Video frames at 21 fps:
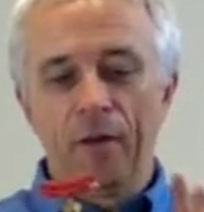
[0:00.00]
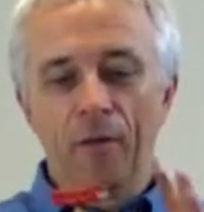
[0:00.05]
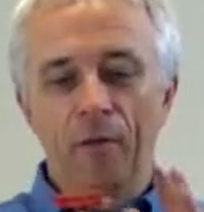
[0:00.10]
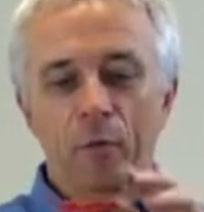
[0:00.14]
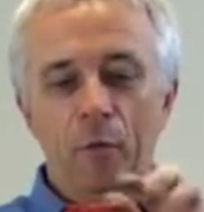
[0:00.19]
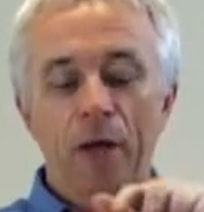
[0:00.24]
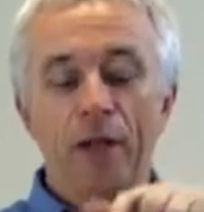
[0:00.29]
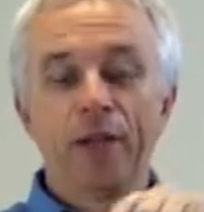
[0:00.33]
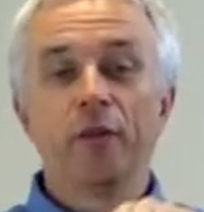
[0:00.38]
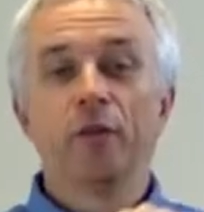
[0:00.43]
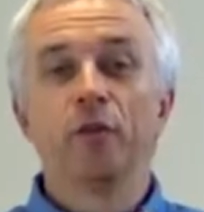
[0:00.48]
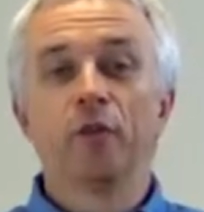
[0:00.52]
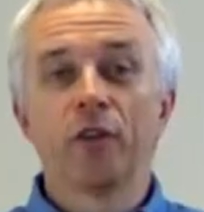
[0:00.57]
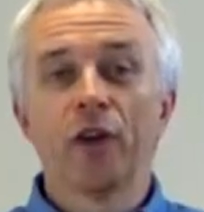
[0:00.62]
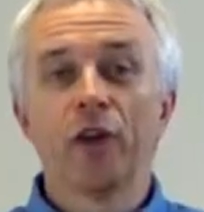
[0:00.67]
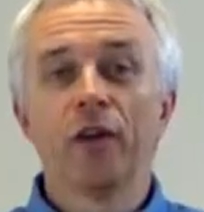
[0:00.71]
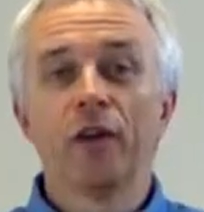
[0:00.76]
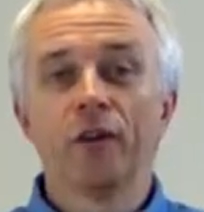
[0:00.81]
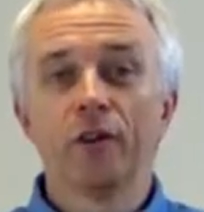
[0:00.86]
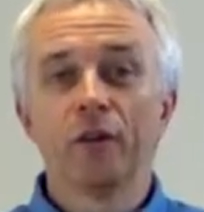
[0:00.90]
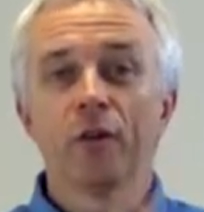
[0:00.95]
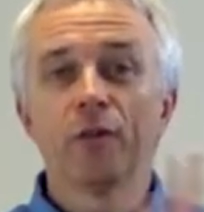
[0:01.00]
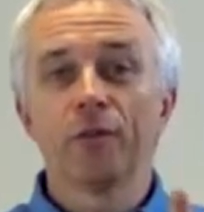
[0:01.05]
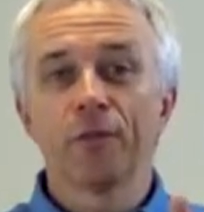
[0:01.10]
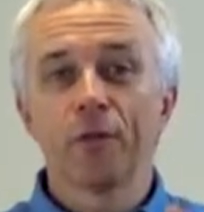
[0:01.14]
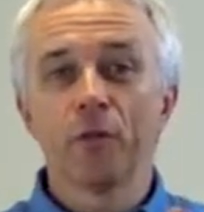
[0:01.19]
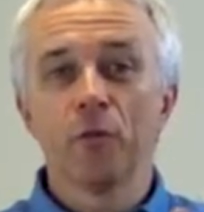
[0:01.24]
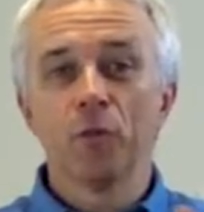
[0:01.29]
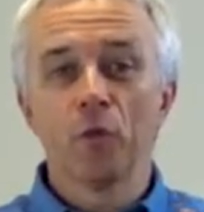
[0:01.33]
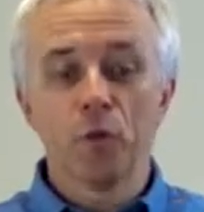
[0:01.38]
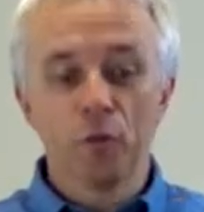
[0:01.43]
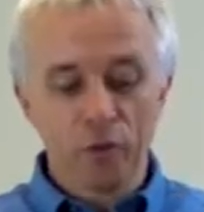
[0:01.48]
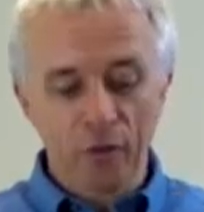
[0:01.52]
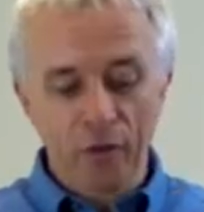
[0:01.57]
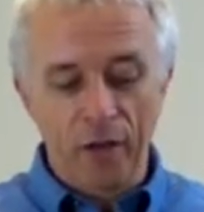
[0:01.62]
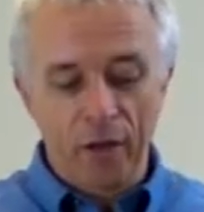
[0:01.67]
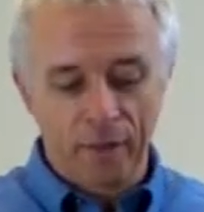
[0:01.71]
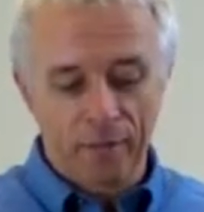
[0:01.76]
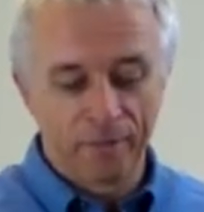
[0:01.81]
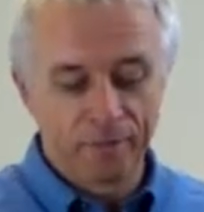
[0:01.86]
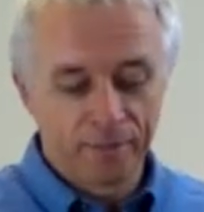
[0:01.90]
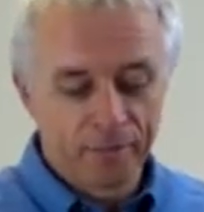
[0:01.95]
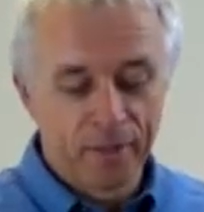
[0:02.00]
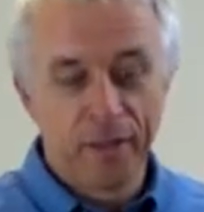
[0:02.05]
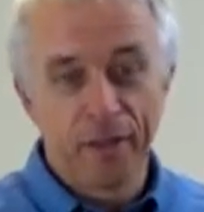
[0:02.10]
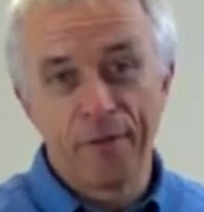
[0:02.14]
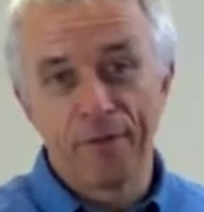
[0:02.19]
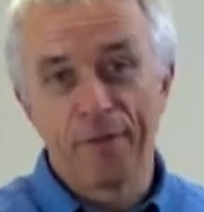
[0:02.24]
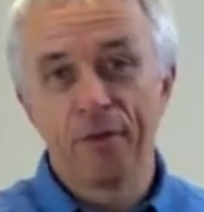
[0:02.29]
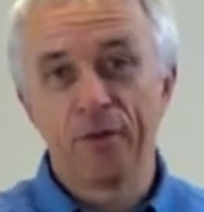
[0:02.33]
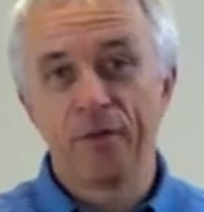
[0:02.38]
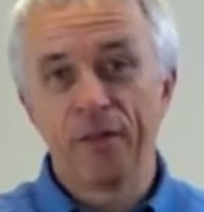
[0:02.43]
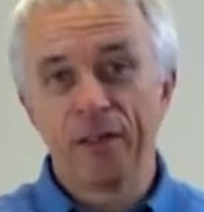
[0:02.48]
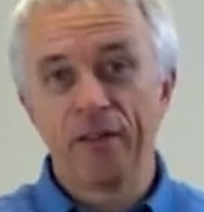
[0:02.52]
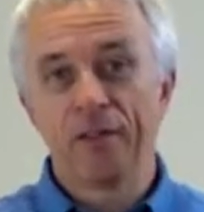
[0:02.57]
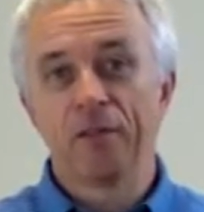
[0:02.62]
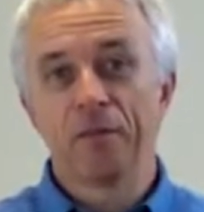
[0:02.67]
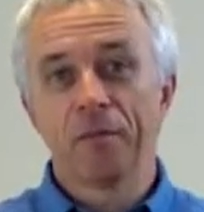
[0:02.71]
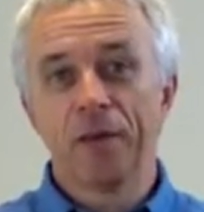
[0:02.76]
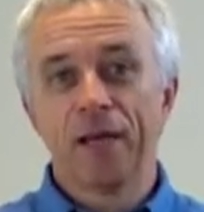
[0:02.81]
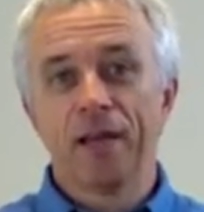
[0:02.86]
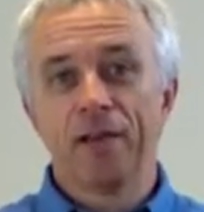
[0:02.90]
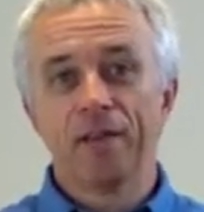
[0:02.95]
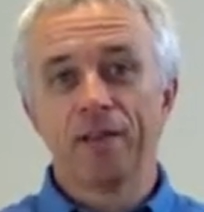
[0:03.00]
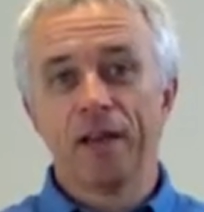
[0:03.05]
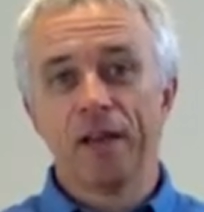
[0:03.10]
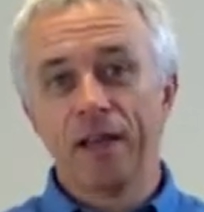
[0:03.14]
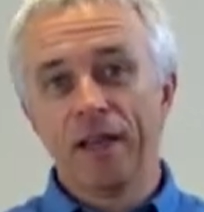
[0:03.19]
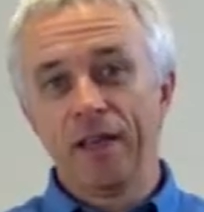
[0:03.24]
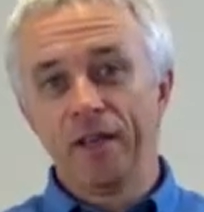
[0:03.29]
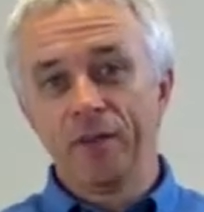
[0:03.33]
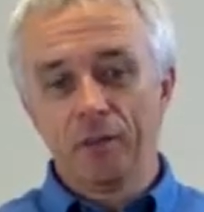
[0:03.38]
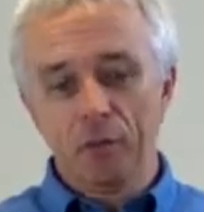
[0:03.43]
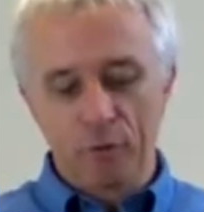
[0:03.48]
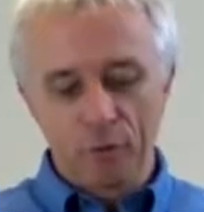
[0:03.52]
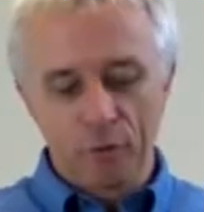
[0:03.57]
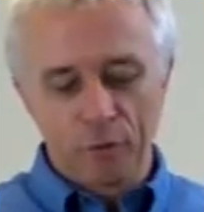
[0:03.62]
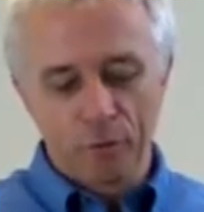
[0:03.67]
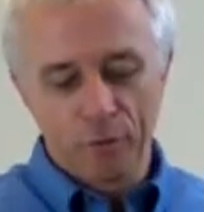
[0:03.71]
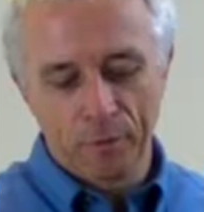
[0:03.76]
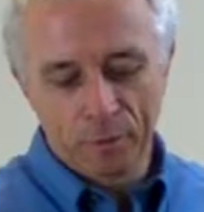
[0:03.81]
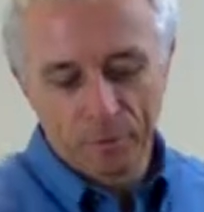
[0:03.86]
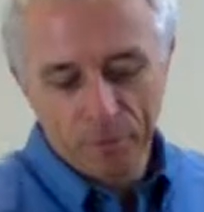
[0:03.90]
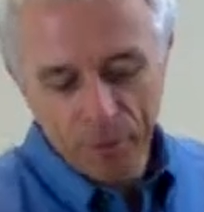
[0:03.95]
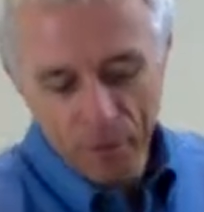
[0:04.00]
where you turn off the water if you need to maintain or